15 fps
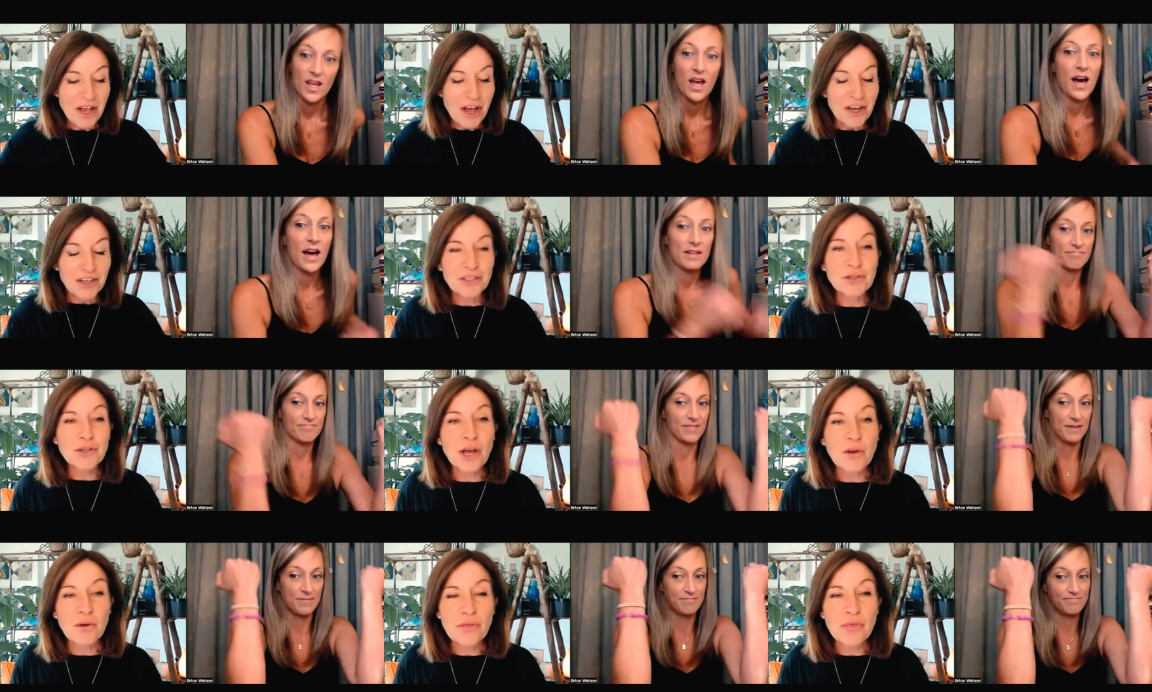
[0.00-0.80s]
Speaker 1: You
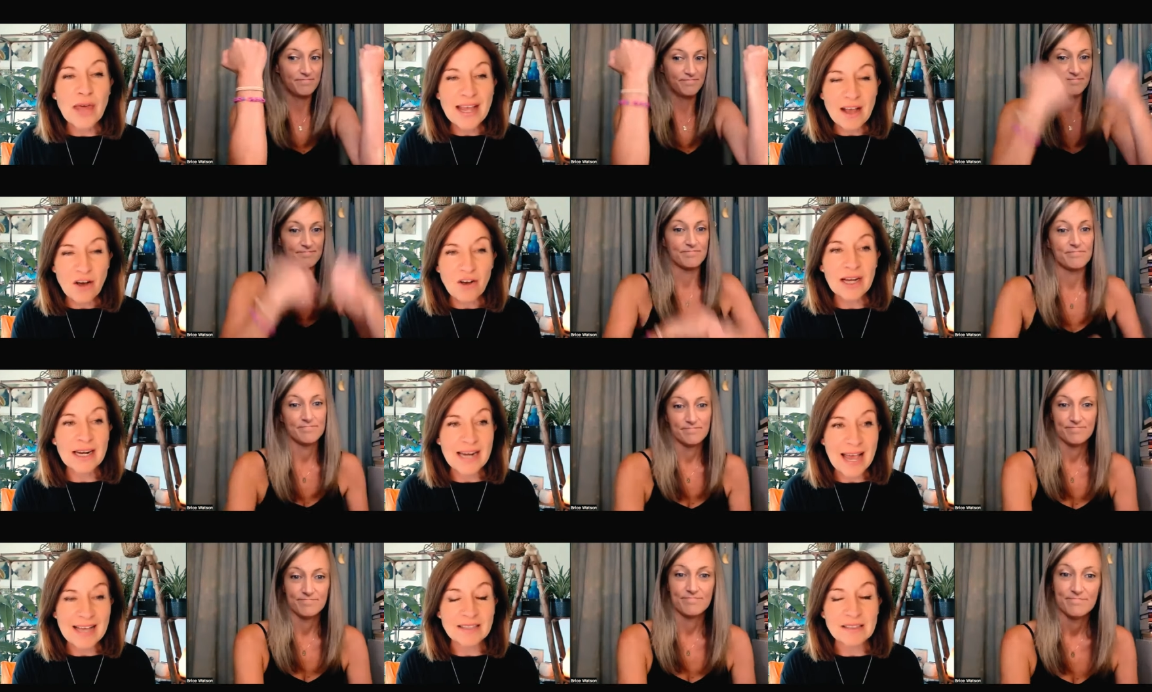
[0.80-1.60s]
know, they are
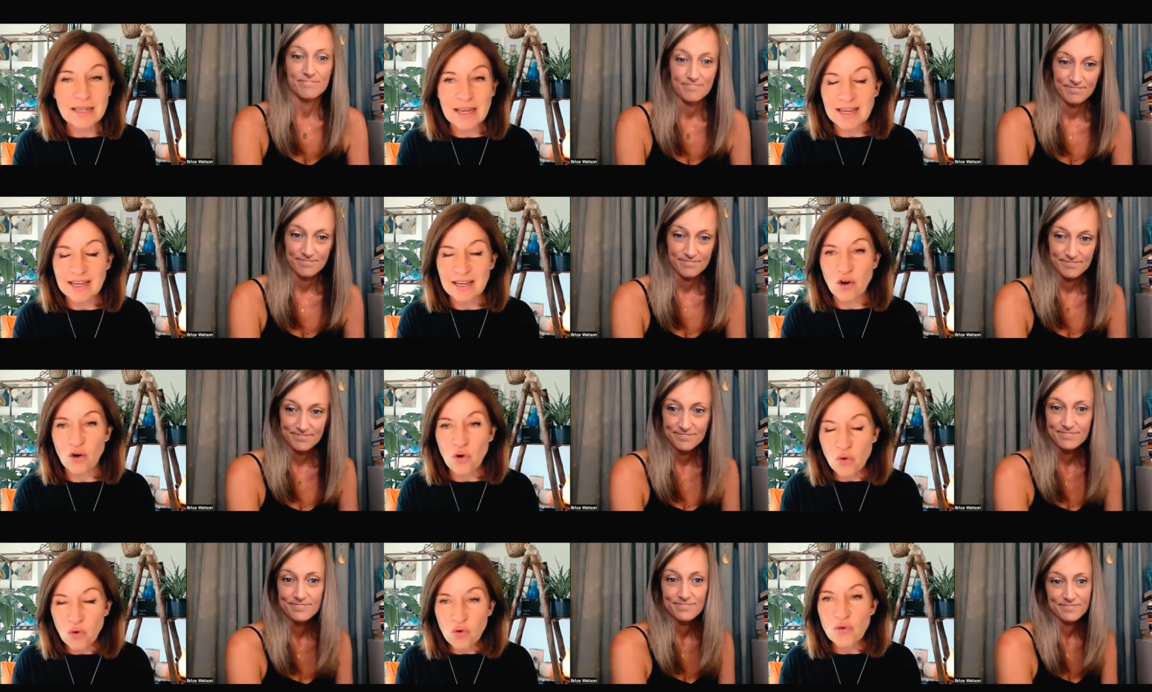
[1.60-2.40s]
connecting
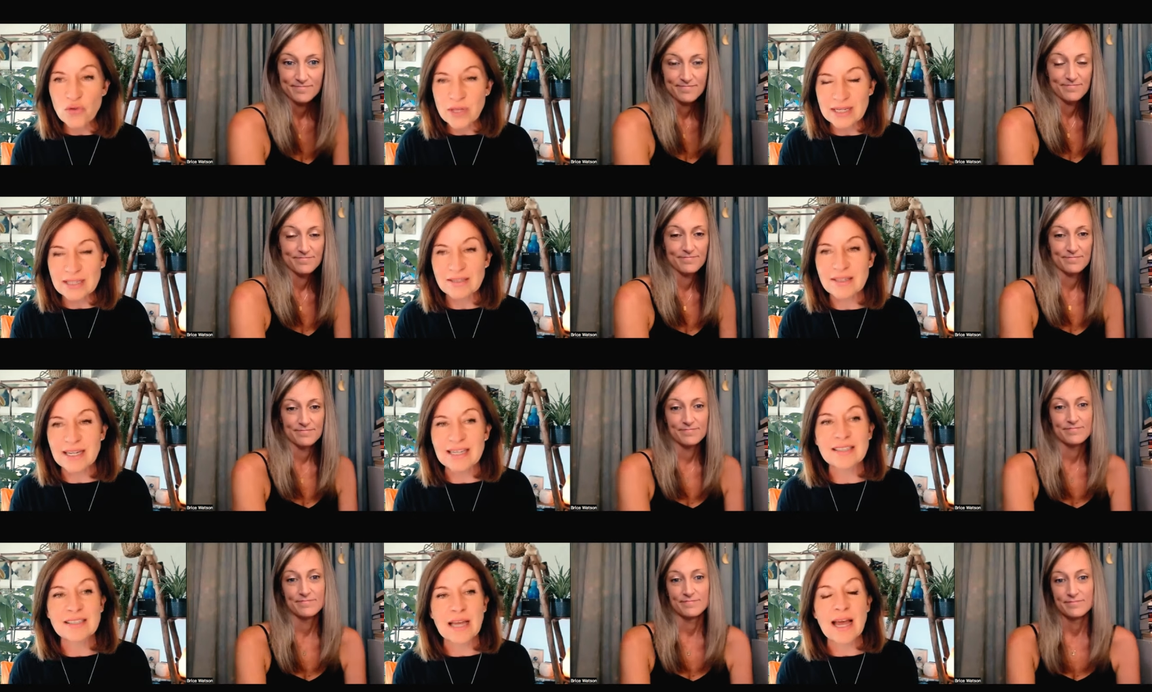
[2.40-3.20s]
all these
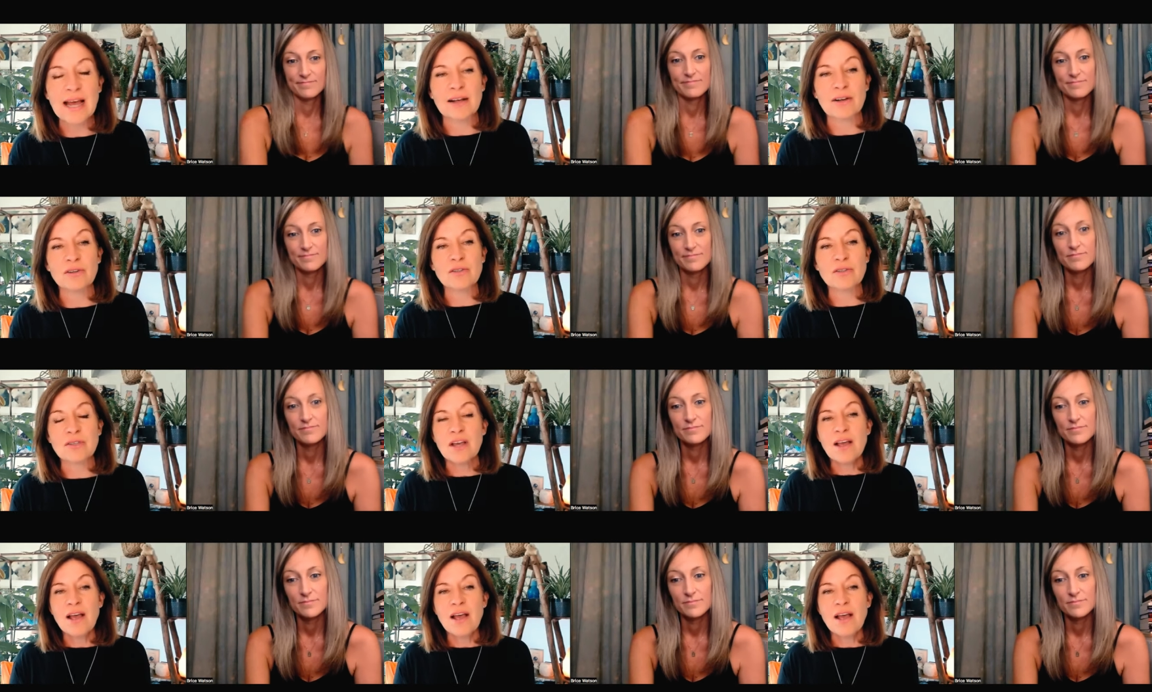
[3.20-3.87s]
details